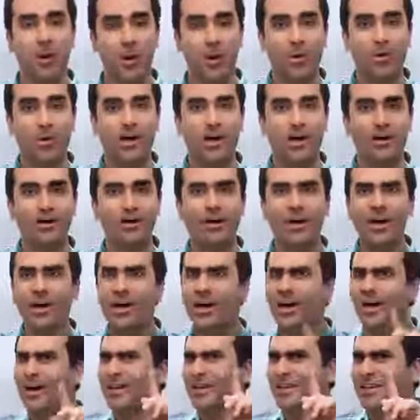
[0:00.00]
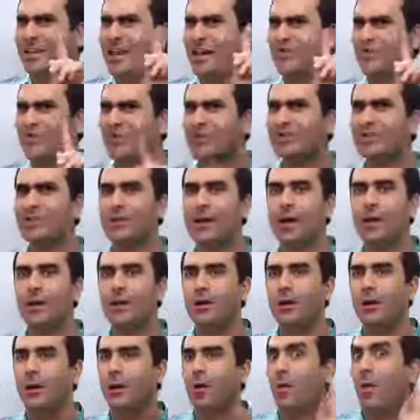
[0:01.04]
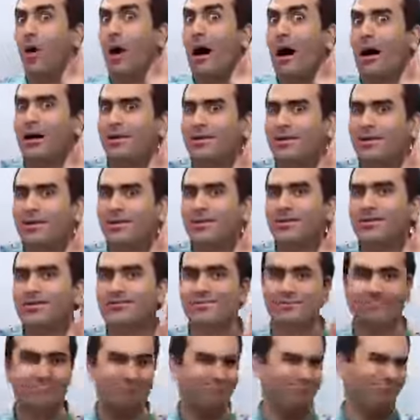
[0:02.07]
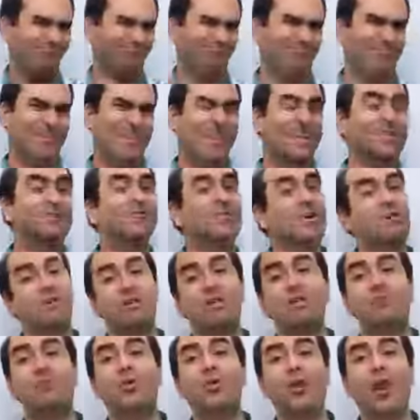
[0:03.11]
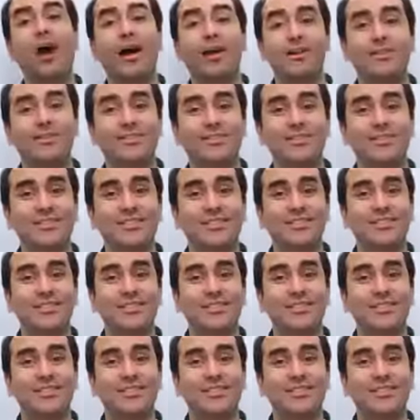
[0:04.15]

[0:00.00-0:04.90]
Okay? Never say, what? That's very impolite